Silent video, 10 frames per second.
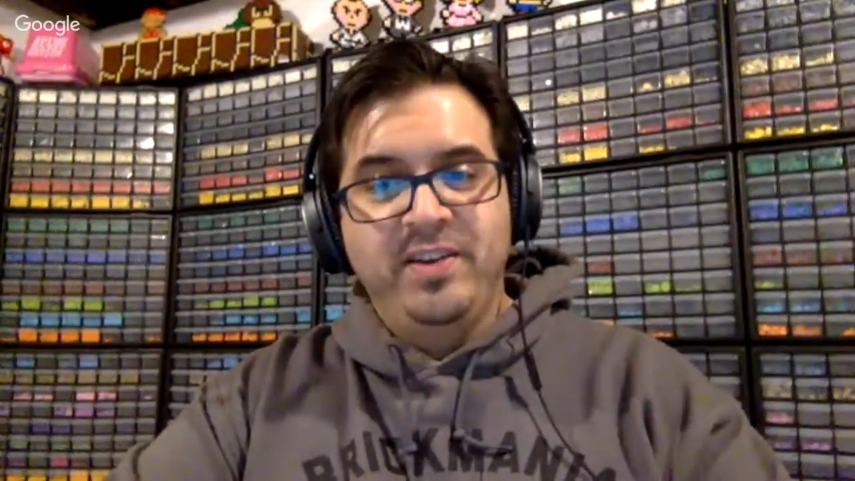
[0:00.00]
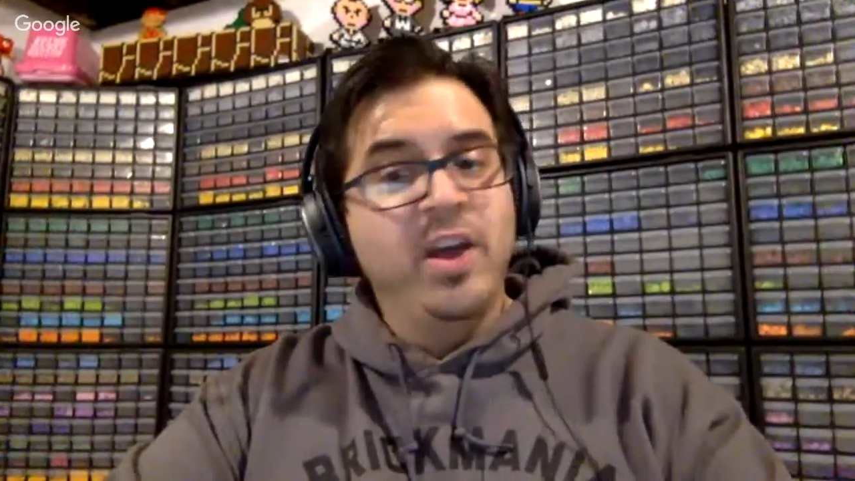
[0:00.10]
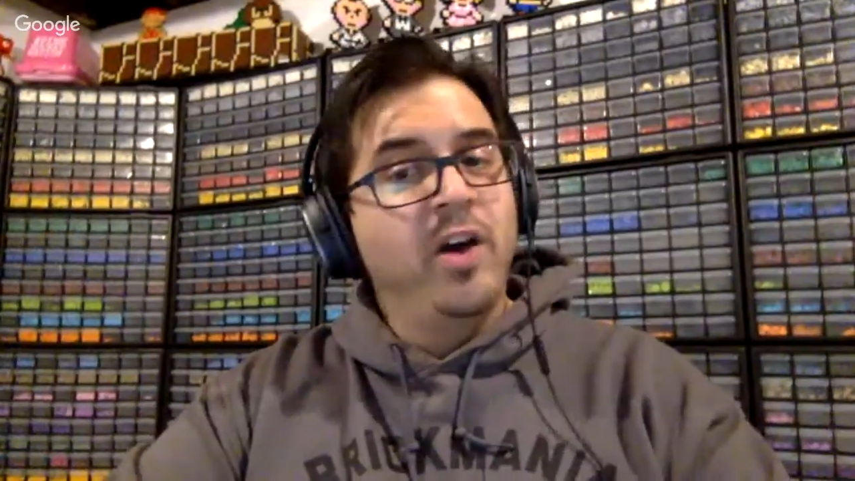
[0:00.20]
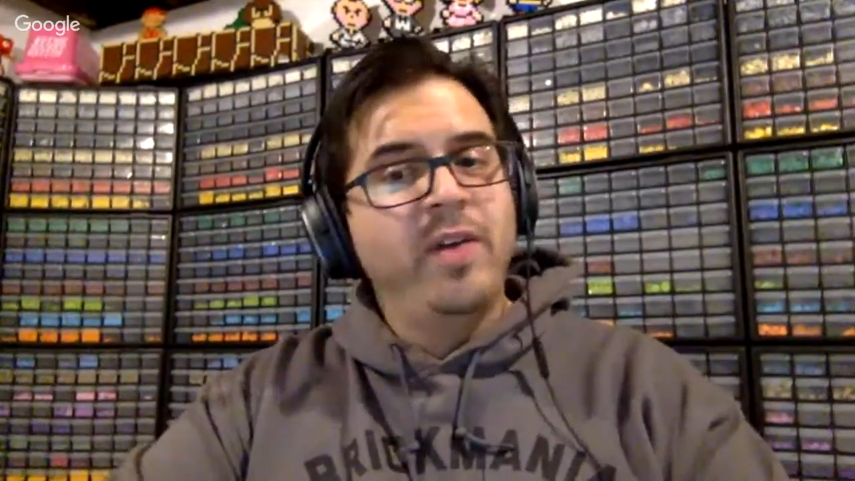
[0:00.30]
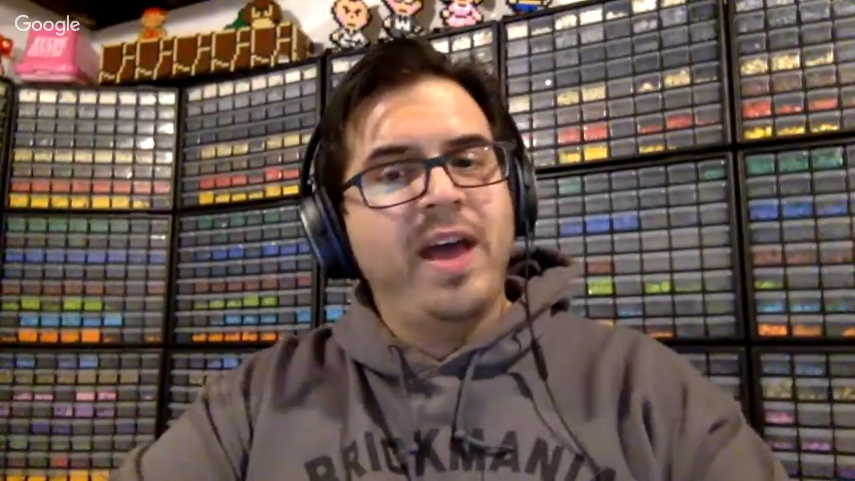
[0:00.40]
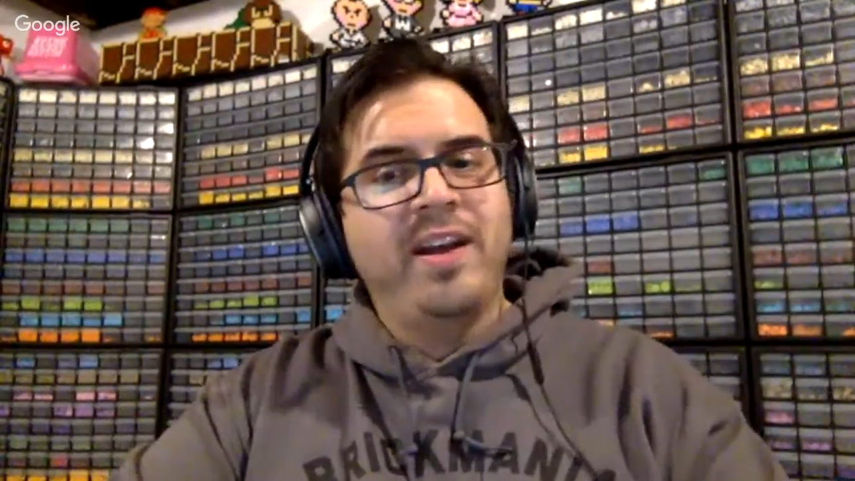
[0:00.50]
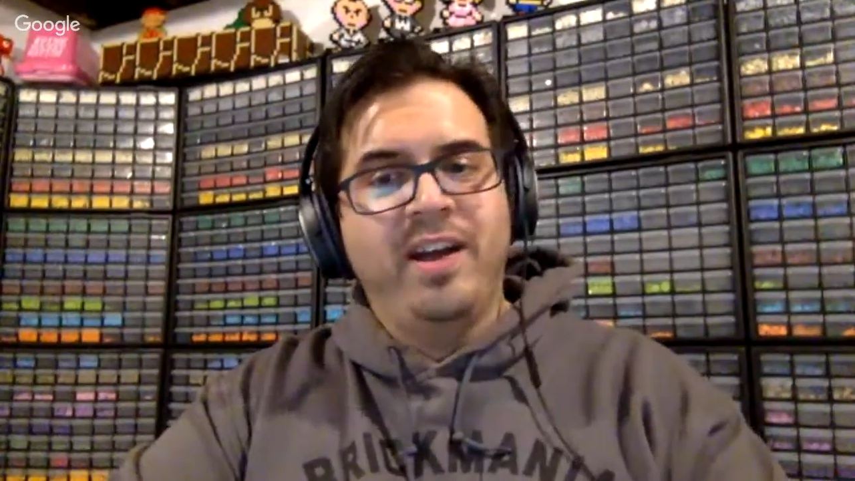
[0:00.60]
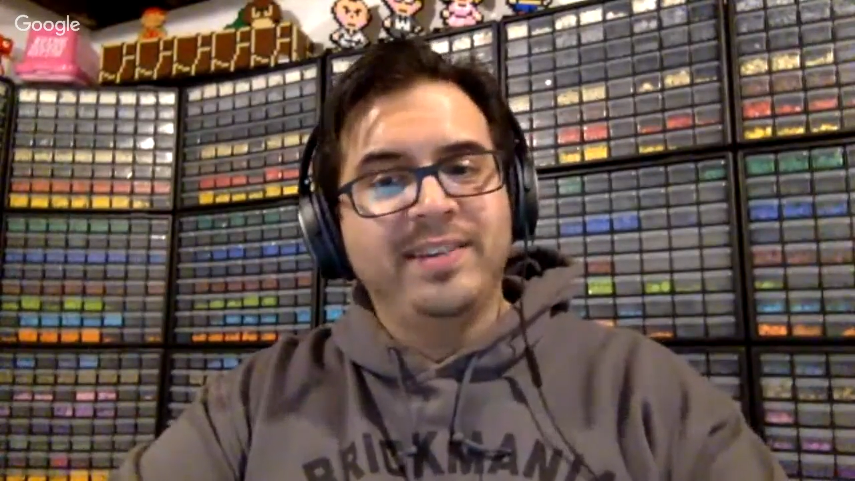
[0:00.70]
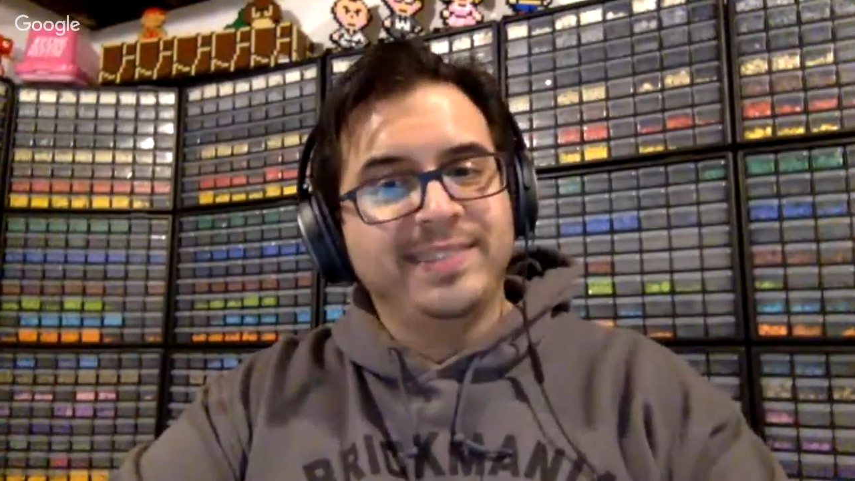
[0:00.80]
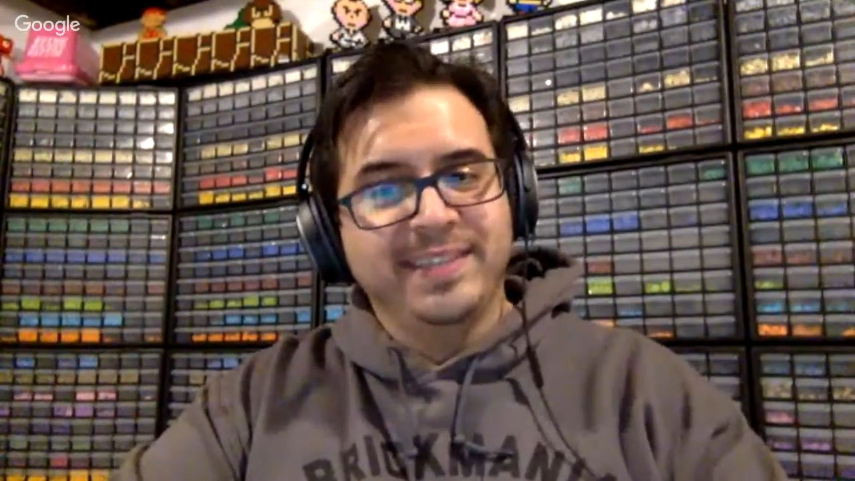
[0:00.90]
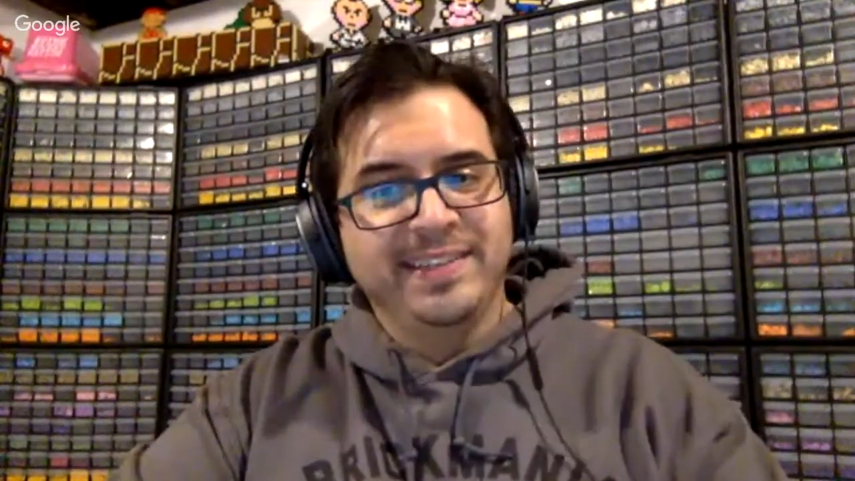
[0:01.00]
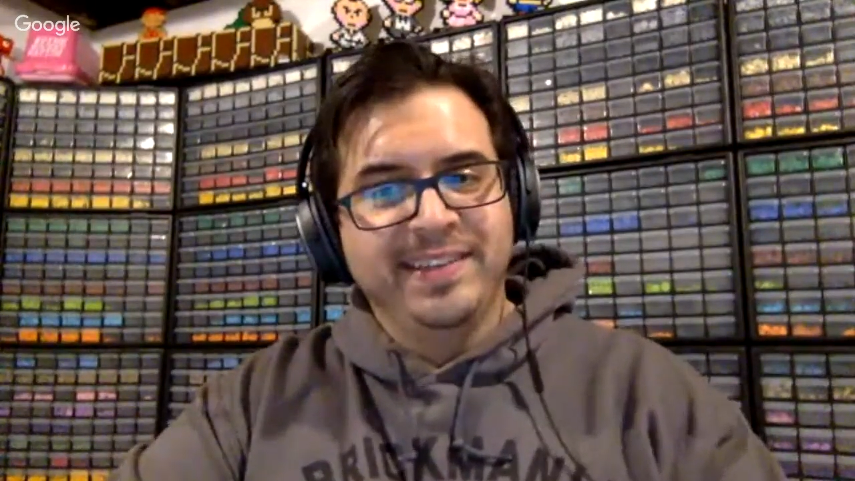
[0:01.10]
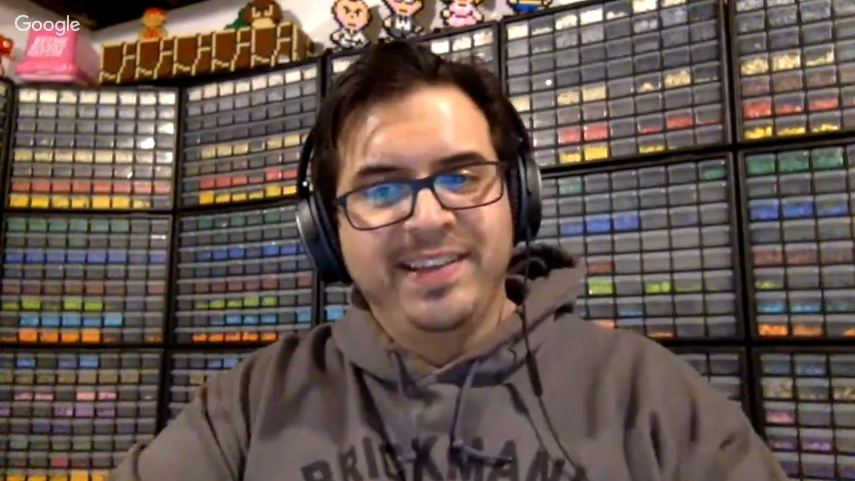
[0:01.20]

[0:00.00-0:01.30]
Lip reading: No, not in Austin.